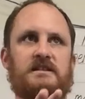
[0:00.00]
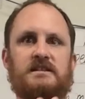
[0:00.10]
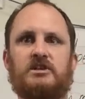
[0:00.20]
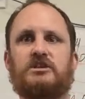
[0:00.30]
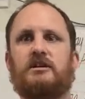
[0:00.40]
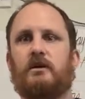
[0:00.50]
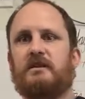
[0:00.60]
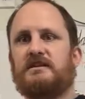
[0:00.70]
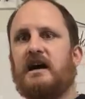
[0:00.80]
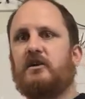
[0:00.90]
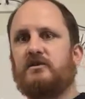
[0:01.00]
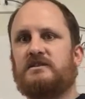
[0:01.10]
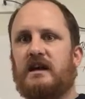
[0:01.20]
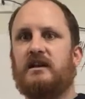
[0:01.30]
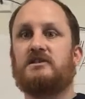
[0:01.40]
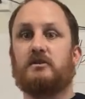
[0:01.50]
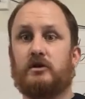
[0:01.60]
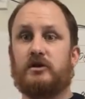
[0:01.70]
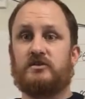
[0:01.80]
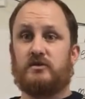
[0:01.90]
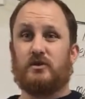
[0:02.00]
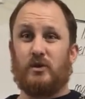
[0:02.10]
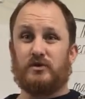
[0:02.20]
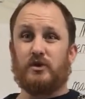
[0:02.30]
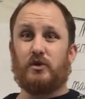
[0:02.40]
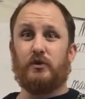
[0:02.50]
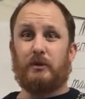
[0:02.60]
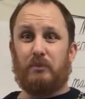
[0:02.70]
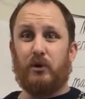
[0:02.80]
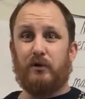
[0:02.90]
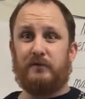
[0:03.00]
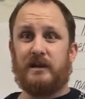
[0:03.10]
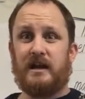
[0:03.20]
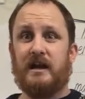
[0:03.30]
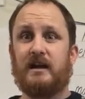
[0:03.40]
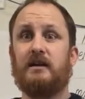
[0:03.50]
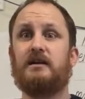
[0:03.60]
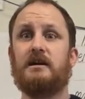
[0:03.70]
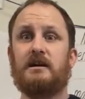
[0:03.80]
essentially what this haka has done. It's also called the pōwhiri haka